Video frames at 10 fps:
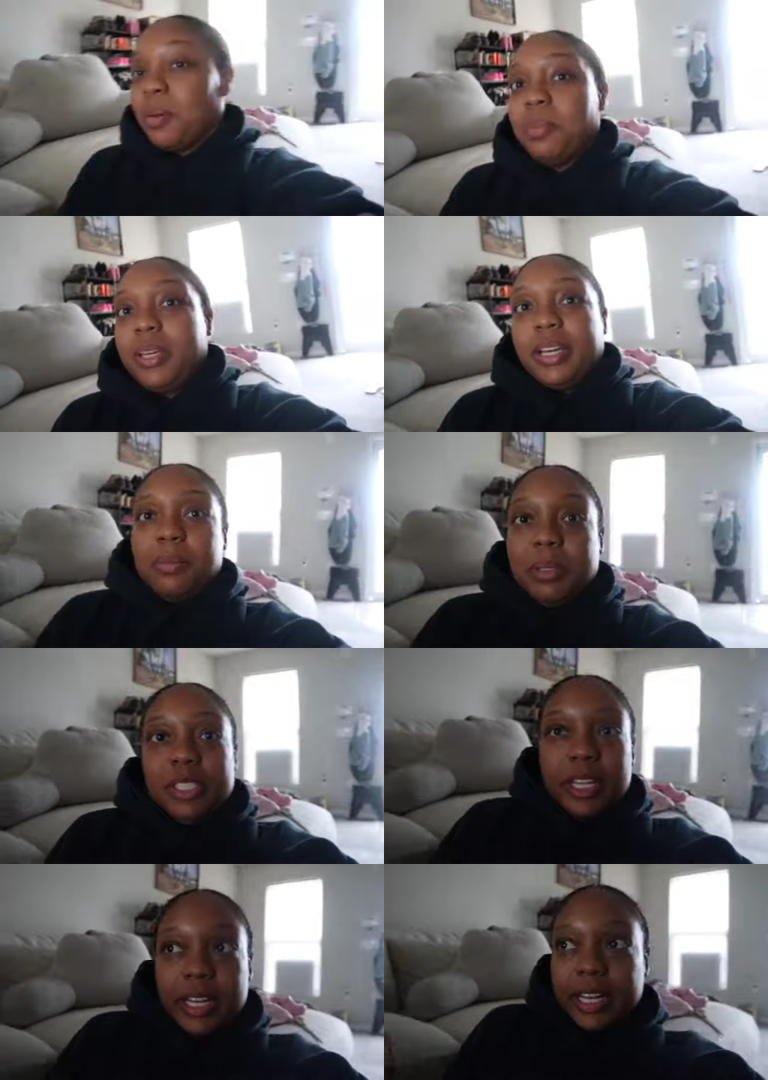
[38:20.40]
But yeah, I've been
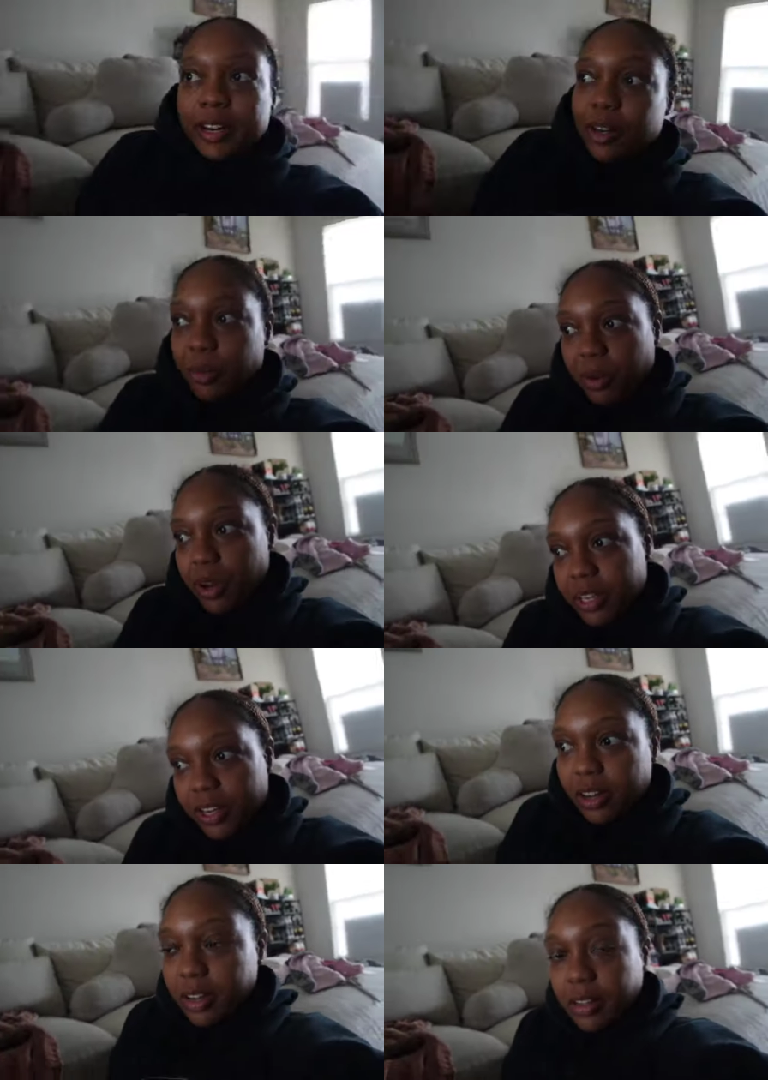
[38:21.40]
trying to get her to walk,
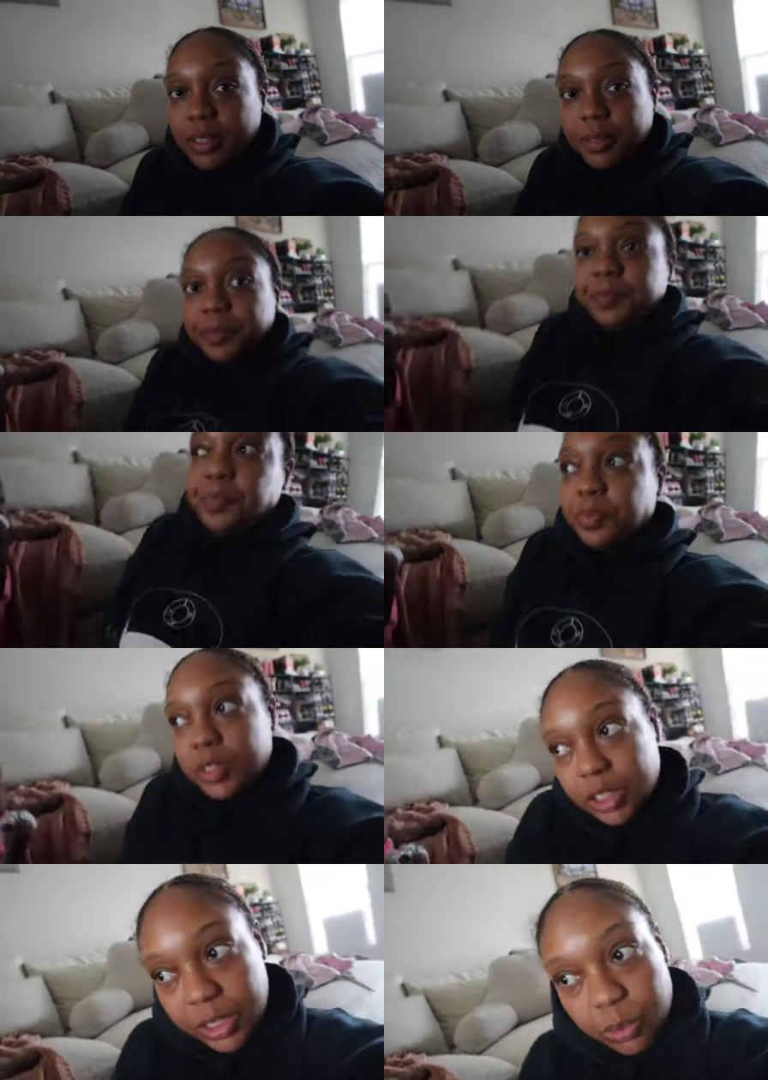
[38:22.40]
y'all.
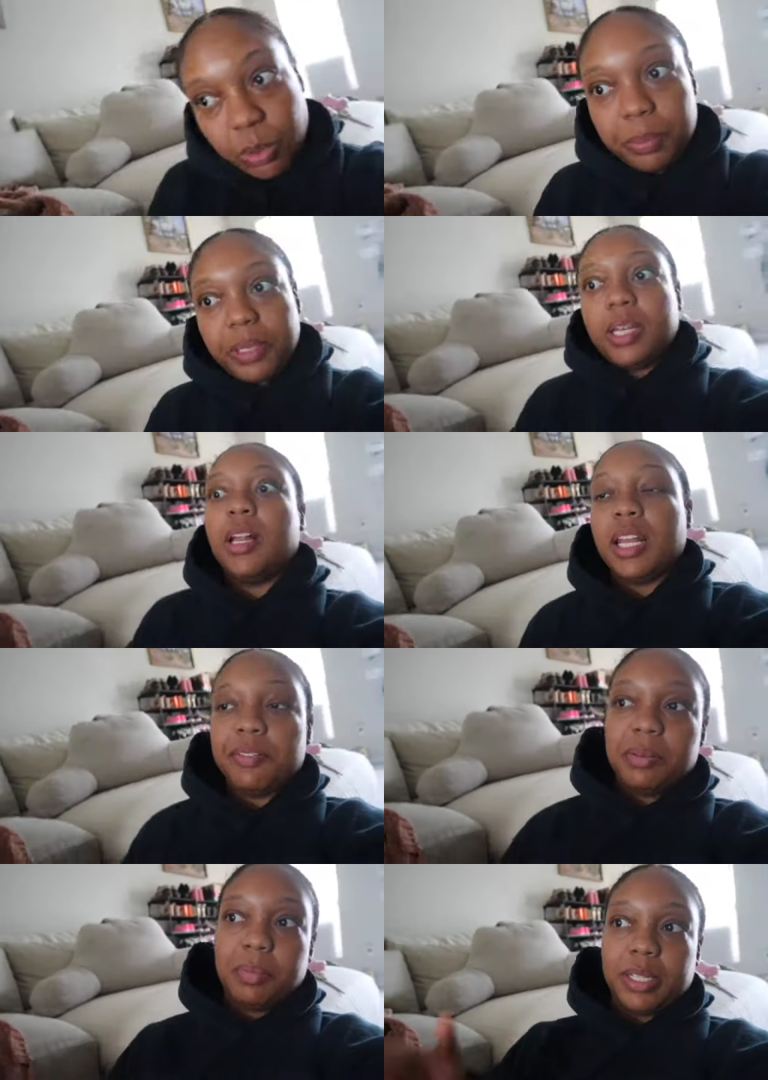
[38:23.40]
She will be
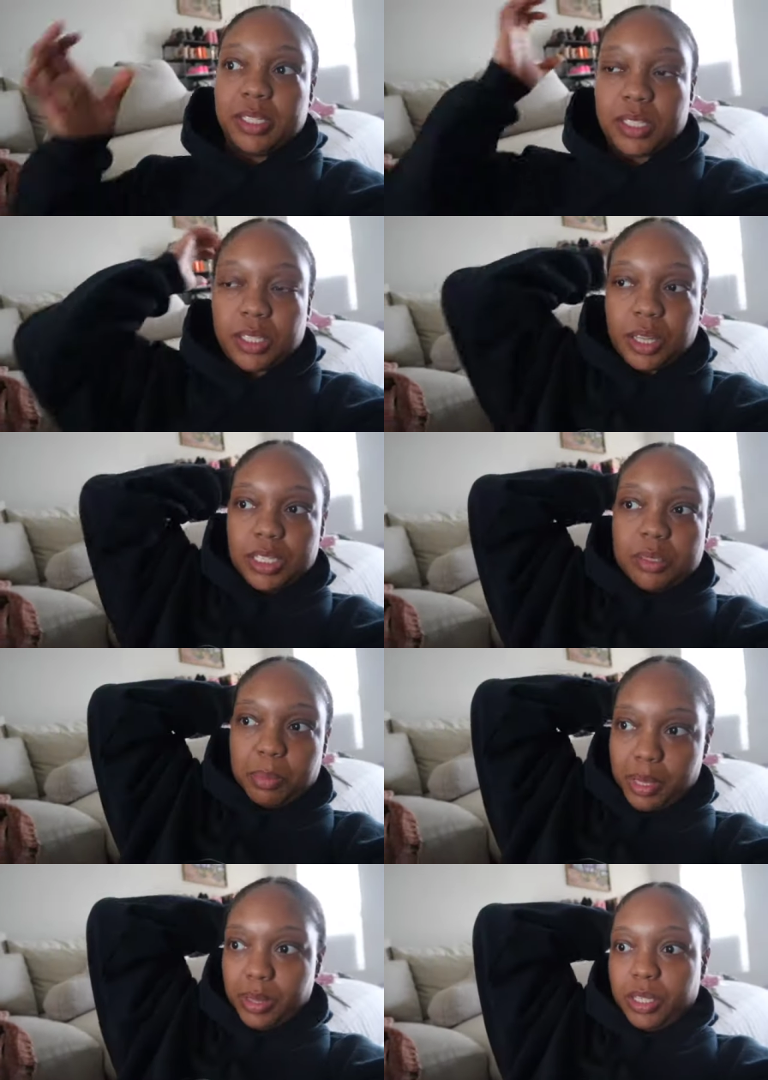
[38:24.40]
11 months this
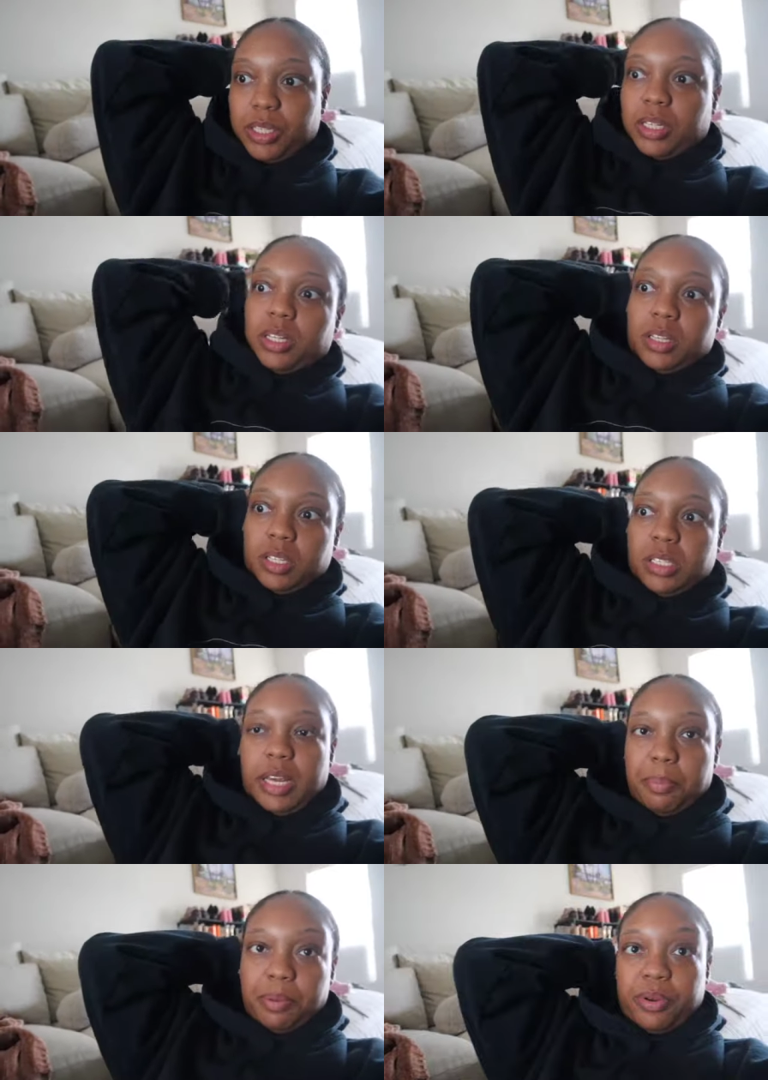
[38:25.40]
month. It's
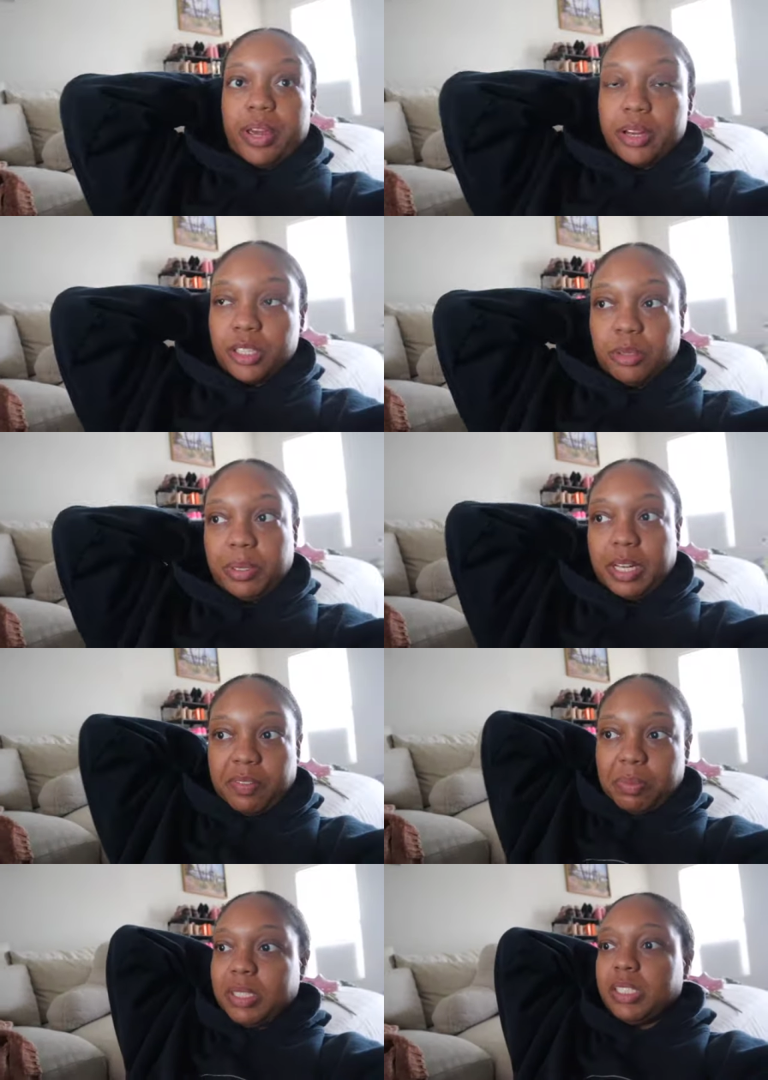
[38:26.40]
April, yeah. She'll be
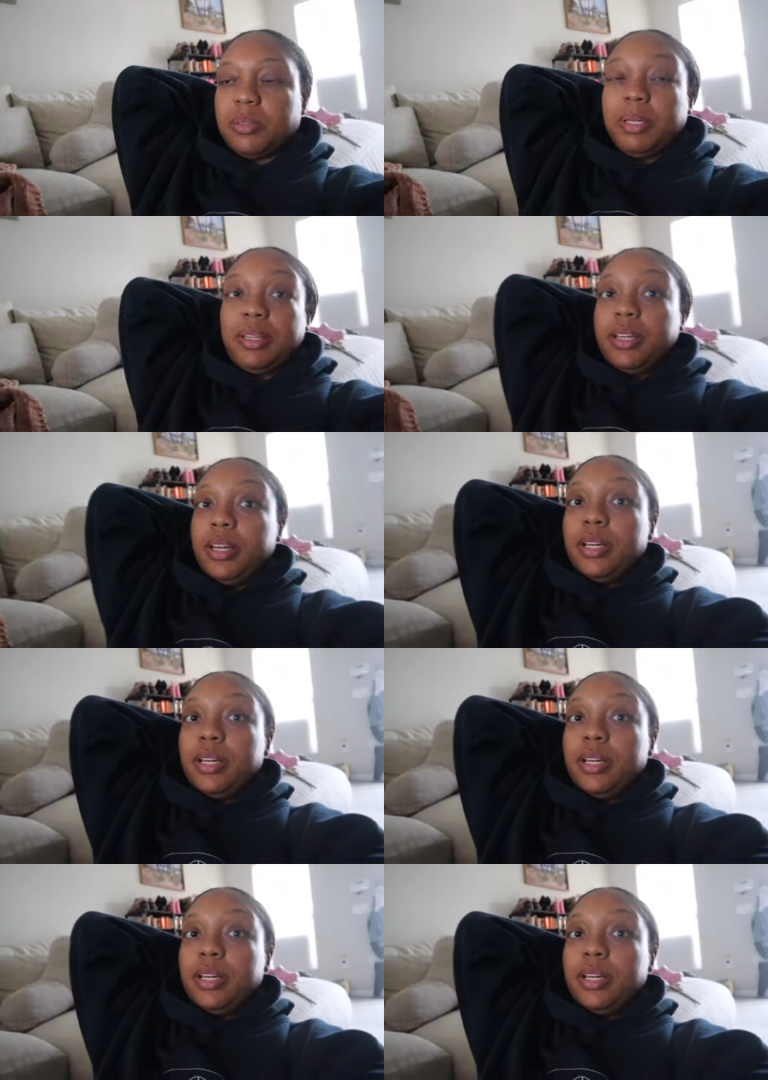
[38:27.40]
11 months this month.